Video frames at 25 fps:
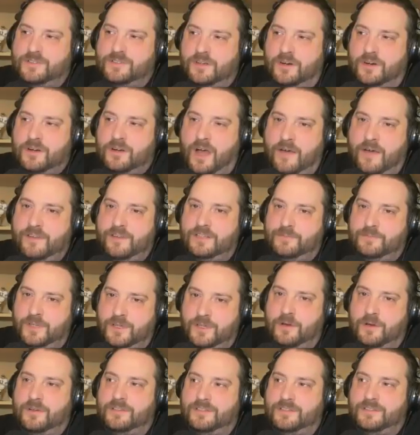are obvious
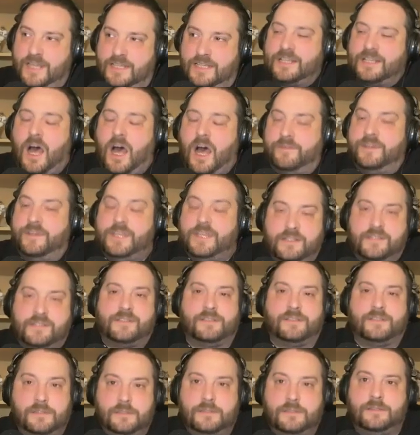because it's
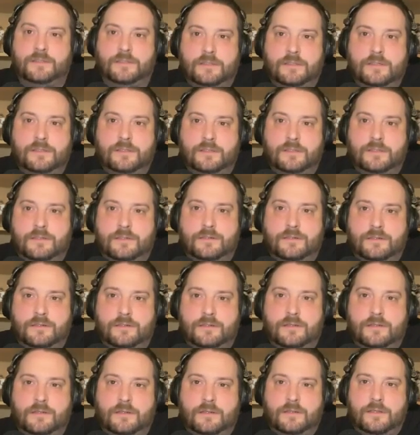obvious.
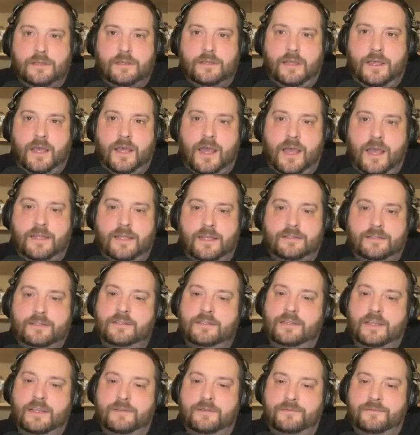And
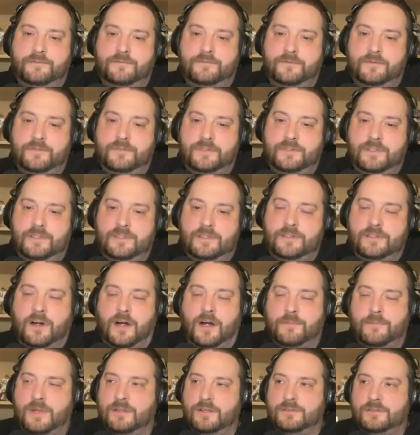if
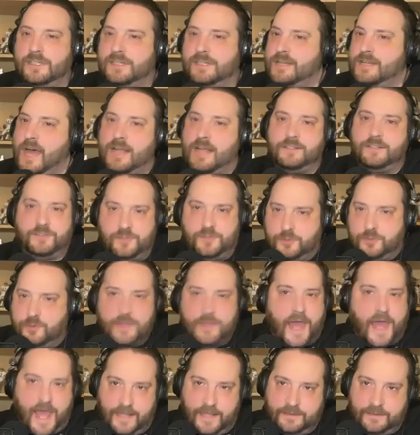Carmelo did not do
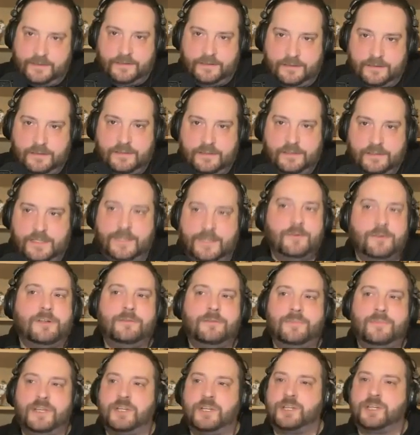that, he
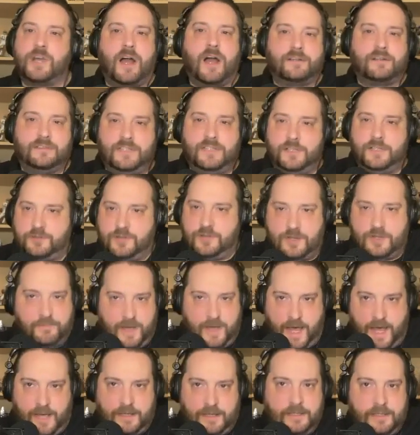wouldn't be shocked to see Trick
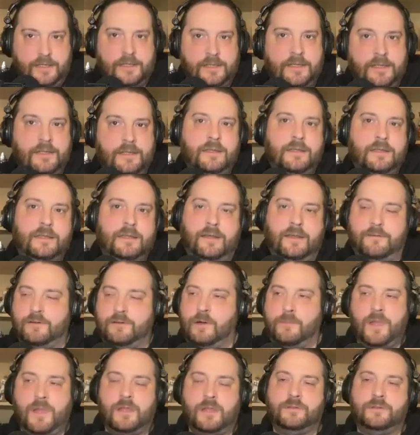back. If
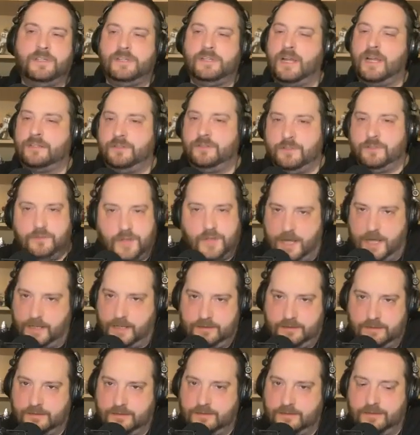Carmelo did not do that,
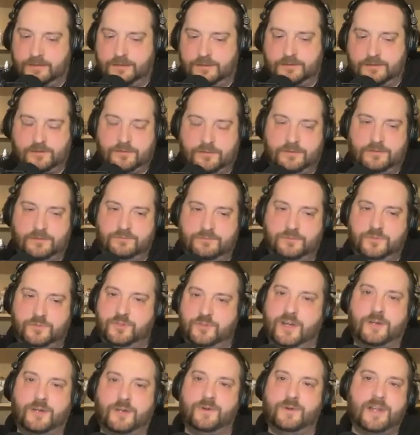
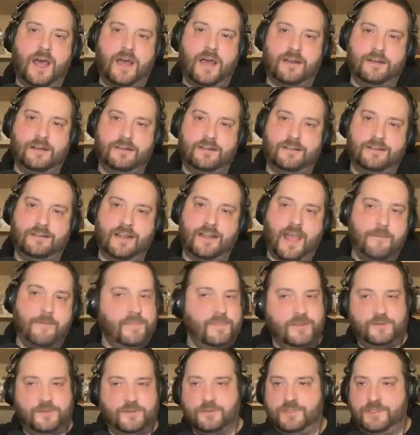Trick would not have
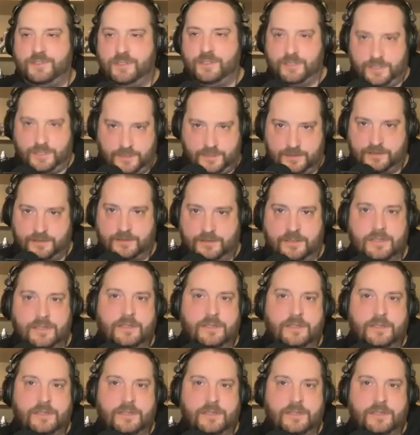be so serious.